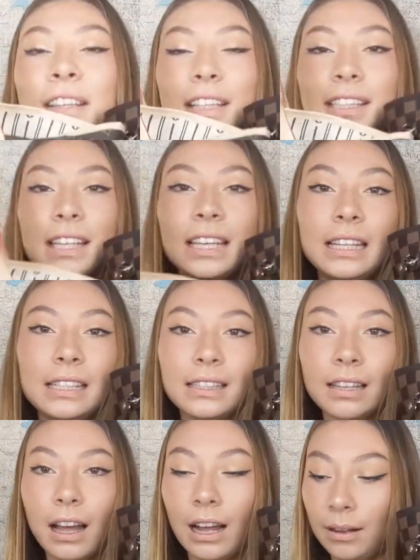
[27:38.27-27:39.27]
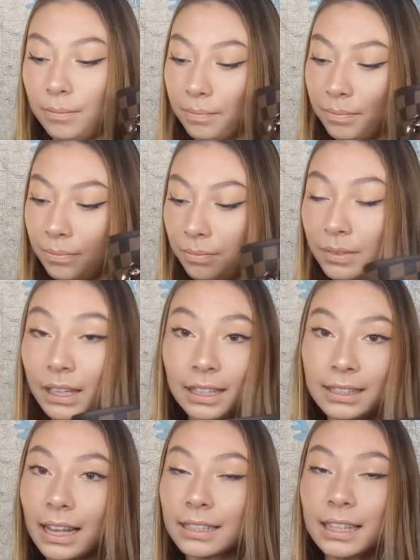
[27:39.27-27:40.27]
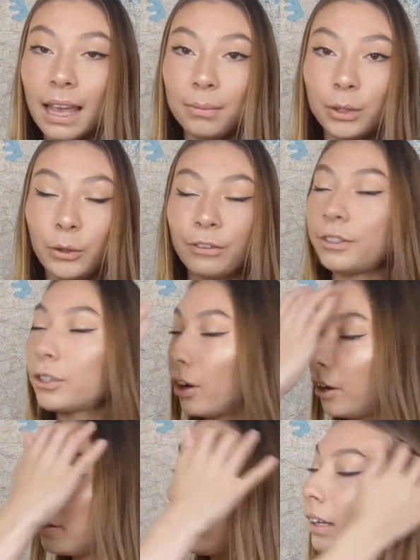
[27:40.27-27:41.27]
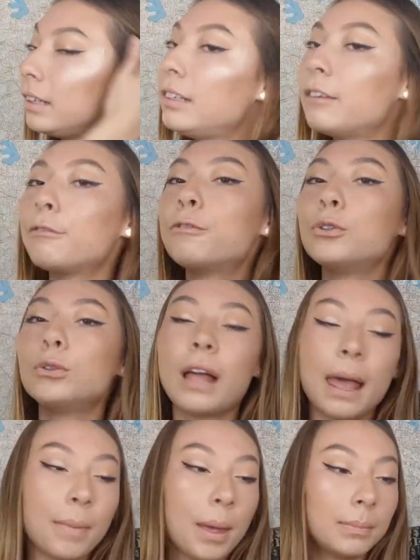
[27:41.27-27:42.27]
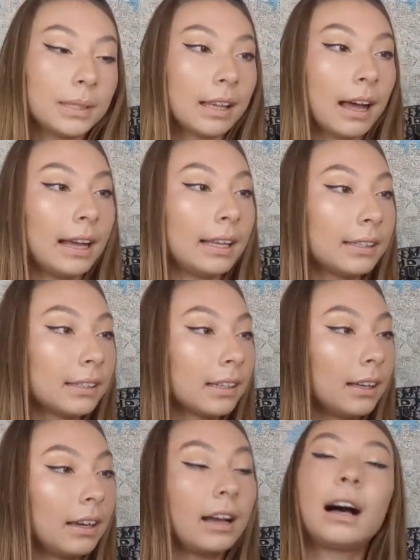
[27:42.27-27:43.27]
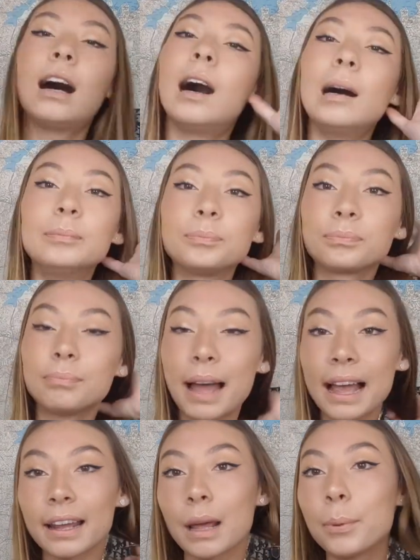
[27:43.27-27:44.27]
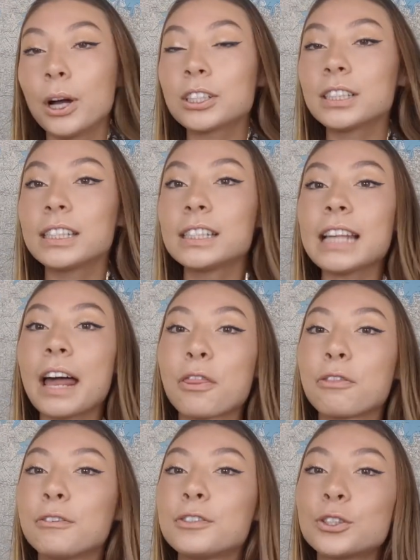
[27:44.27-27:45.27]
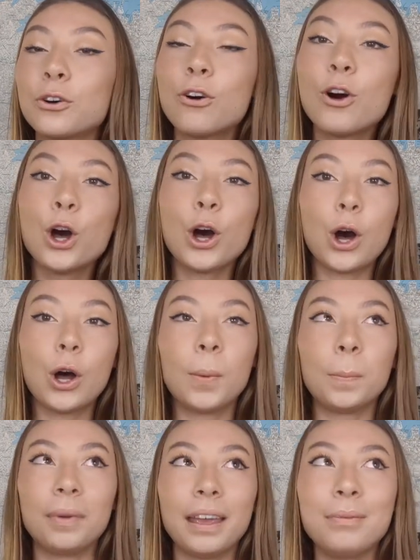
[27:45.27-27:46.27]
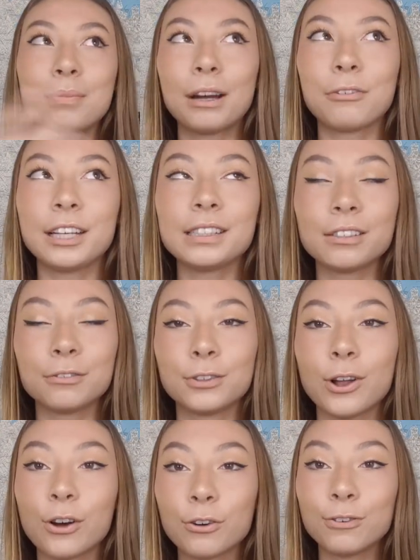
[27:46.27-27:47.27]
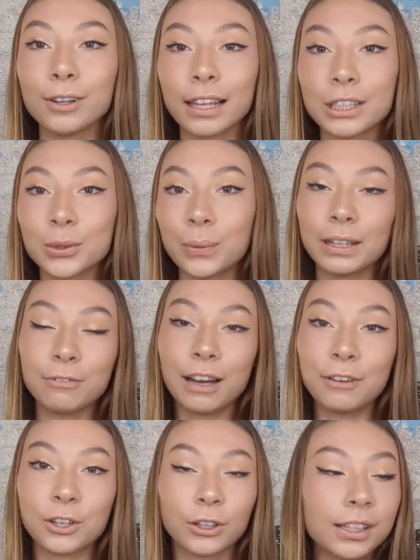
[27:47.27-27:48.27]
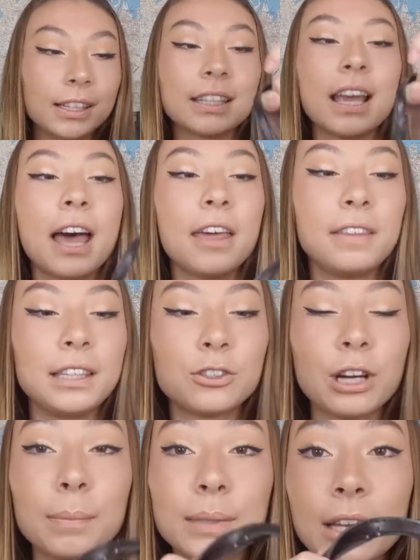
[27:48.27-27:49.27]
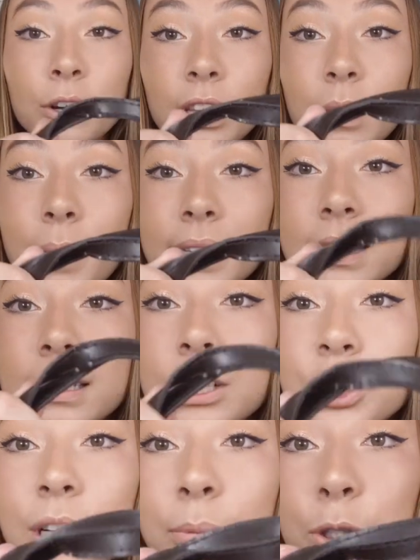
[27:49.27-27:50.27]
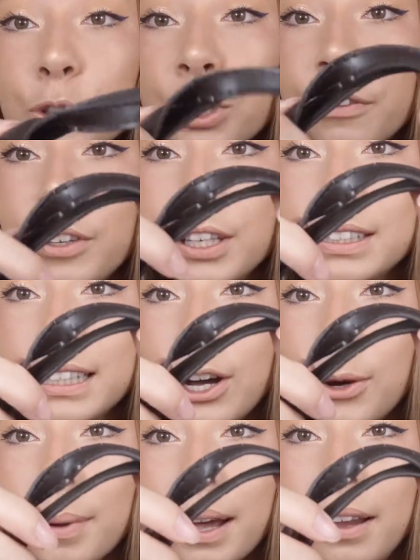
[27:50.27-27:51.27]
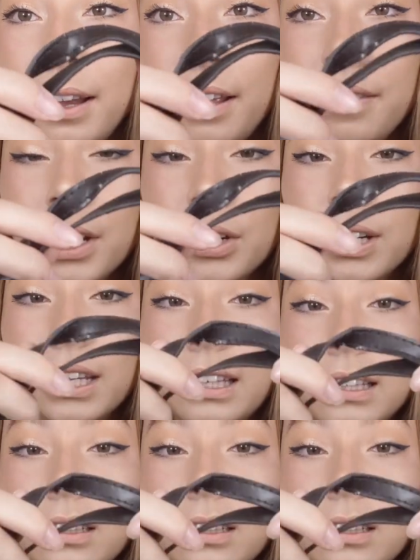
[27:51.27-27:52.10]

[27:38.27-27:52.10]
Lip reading: this is the exact same Louis Vuitton Neverfull MM size bag, and I purchased this at a thrift store in my recent vlog for like $25. These straps are not in the best condition. I'm not sure if you can tell, but they're already a